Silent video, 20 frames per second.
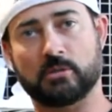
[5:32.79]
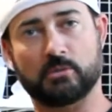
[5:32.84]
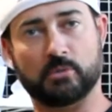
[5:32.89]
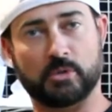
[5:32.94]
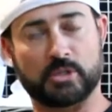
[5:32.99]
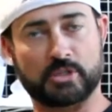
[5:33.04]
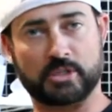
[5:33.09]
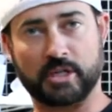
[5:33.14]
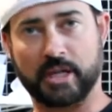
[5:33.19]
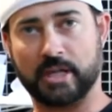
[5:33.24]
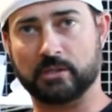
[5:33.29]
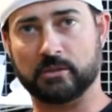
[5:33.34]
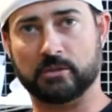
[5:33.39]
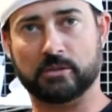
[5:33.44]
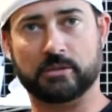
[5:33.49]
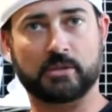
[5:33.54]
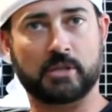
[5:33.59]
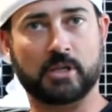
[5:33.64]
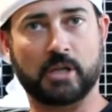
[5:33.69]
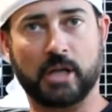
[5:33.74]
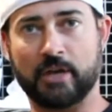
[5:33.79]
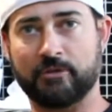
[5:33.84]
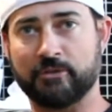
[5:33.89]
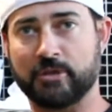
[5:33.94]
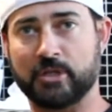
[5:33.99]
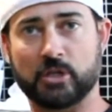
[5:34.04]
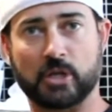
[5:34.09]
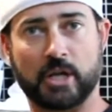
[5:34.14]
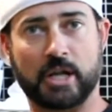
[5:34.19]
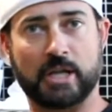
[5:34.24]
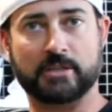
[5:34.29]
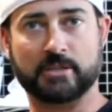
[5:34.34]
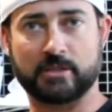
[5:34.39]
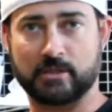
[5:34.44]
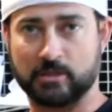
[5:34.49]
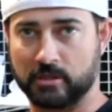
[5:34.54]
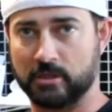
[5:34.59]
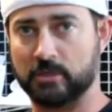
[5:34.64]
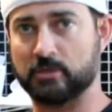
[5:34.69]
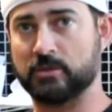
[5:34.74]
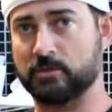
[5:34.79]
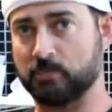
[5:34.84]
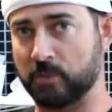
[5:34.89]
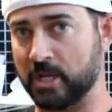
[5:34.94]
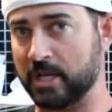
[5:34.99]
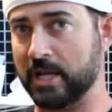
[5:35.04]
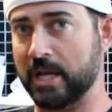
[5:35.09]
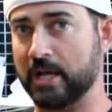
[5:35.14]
recycled coffee grains, that's made